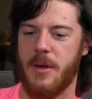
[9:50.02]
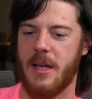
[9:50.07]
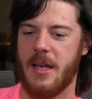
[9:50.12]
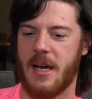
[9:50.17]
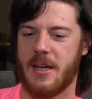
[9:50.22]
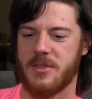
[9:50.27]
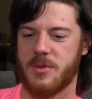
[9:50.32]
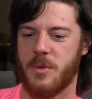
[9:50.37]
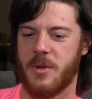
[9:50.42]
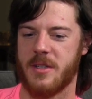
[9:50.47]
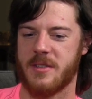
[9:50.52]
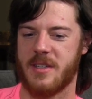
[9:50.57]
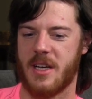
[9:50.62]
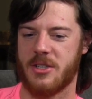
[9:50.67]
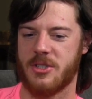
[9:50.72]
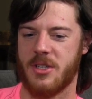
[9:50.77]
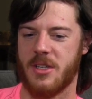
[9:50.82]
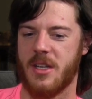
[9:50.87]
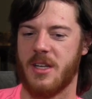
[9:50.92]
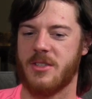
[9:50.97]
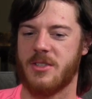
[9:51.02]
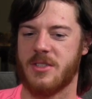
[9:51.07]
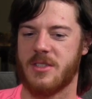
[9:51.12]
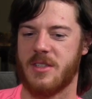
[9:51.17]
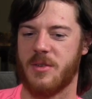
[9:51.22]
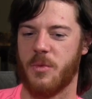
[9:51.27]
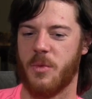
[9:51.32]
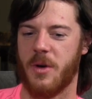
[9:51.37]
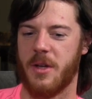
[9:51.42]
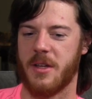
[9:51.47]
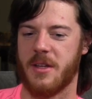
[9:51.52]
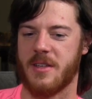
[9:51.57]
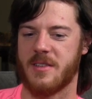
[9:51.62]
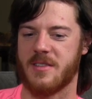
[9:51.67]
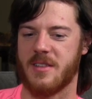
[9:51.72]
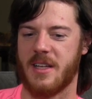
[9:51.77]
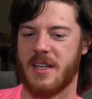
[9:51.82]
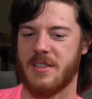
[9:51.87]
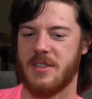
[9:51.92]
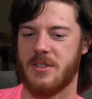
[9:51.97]
pickaxe one is actually an interesting one because
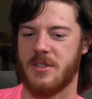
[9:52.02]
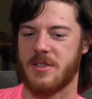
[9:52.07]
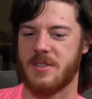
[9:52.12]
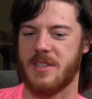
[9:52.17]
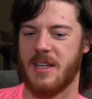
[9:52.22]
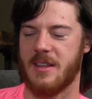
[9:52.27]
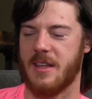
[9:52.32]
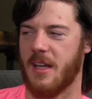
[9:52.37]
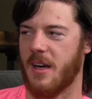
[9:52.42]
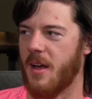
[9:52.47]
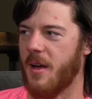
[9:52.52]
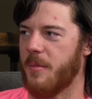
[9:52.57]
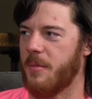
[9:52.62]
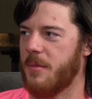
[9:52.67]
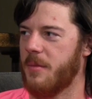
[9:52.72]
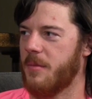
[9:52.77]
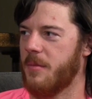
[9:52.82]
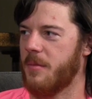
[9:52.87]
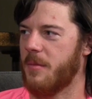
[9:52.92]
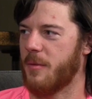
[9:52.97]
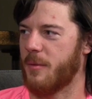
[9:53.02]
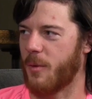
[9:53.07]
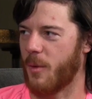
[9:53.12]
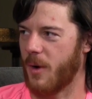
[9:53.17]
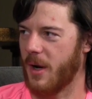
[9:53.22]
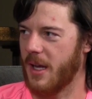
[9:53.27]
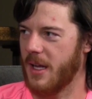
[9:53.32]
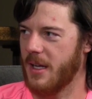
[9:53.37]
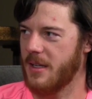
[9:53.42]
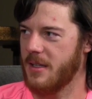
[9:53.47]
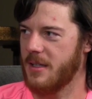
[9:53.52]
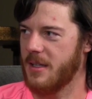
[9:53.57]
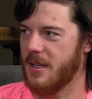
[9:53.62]
Lester set that up beforehand.